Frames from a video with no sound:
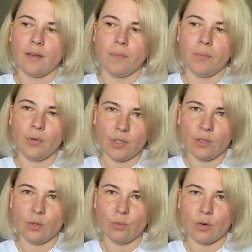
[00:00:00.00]
put it
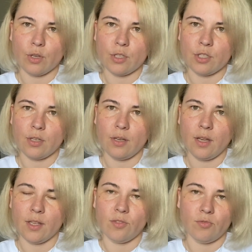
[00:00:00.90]
to wash,
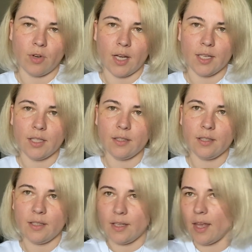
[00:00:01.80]
dry it,
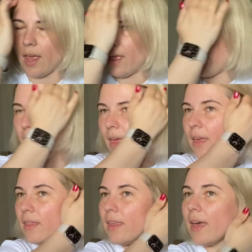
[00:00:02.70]

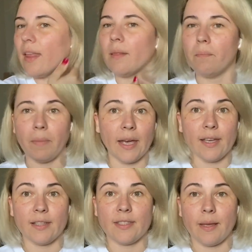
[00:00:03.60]
then pack
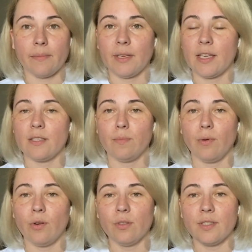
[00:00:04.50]
in some nice
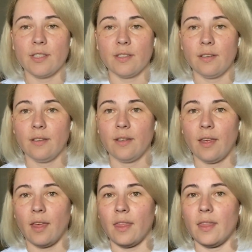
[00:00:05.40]
box,
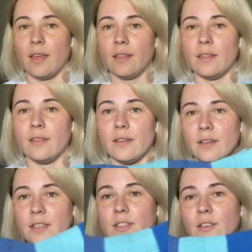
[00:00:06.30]
and then
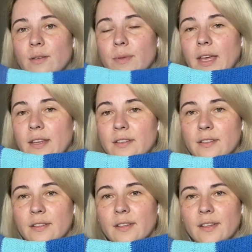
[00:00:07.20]
it's gonna be that.
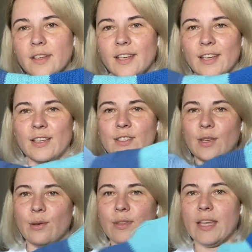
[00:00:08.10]

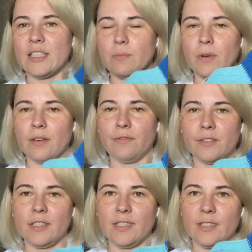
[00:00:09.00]
So that's my
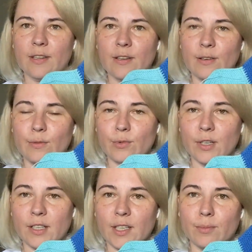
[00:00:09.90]
first
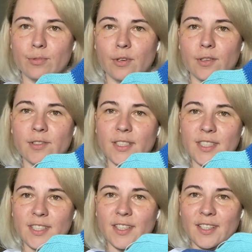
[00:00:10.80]
work in
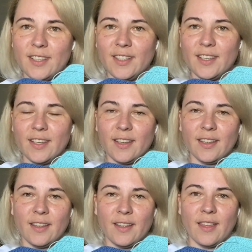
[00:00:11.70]
progress,
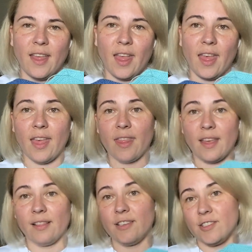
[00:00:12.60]
and I
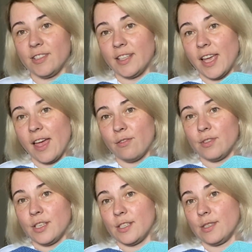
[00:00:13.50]
literally have
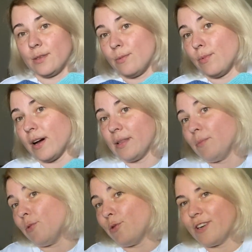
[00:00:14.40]
just one
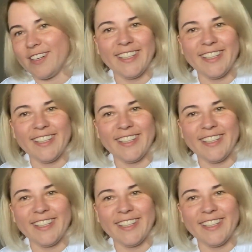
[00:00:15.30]
more.